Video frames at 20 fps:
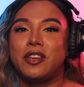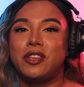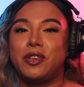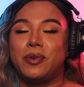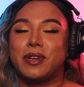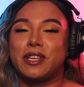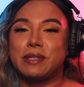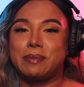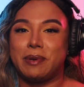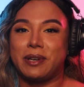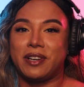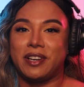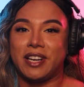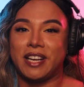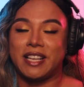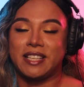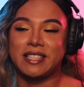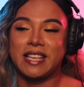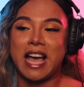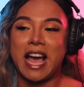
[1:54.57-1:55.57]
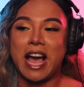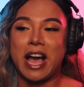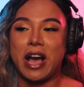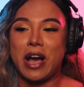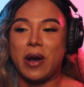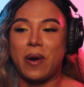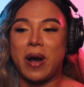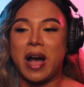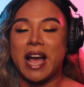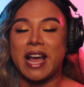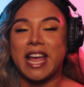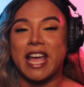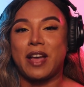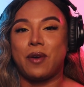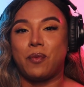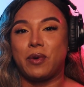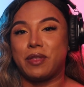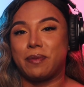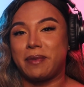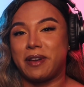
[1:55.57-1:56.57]
you experience how I
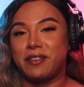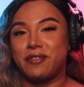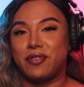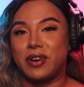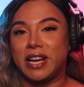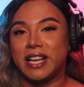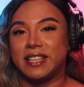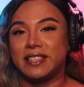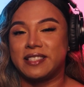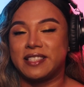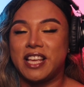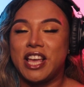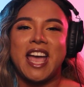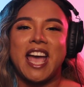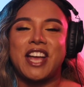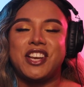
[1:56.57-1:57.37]
am with my friends.